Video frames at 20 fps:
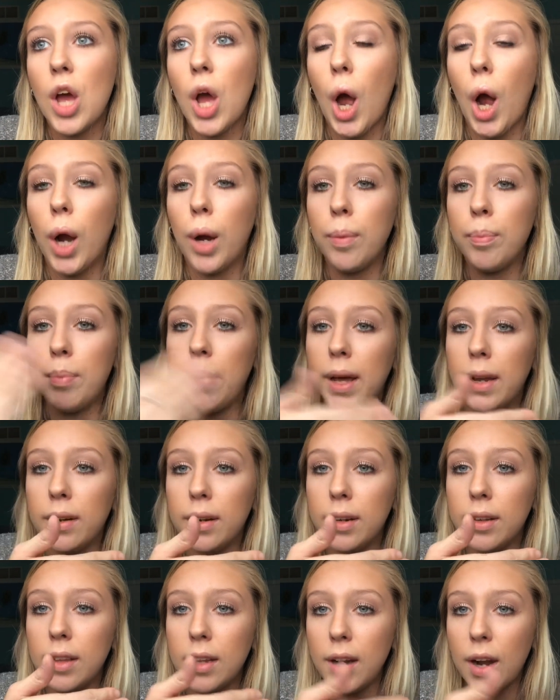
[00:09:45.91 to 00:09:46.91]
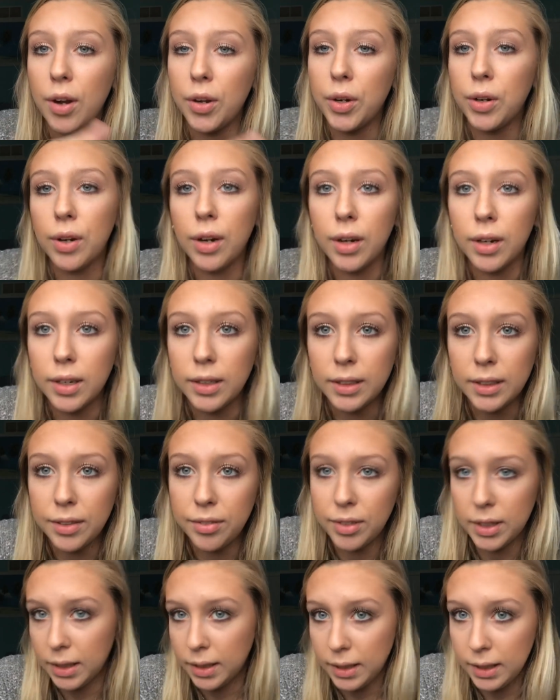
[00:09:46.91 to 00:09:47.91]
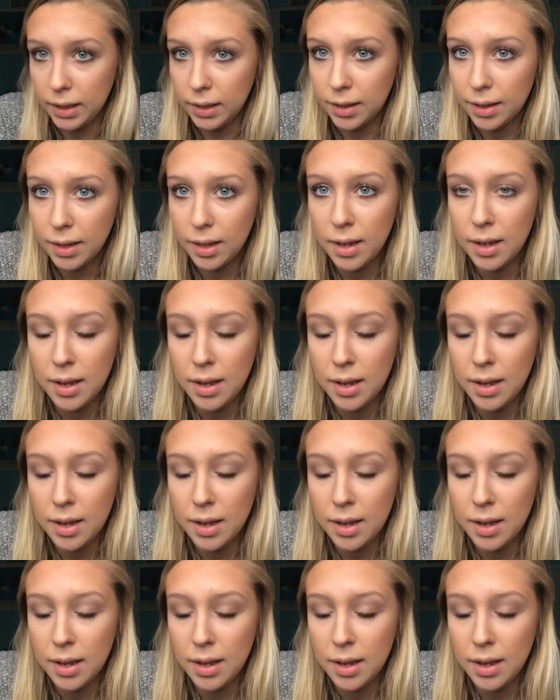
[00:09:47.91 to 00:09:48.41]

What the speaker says: are better than how you're currently feeling,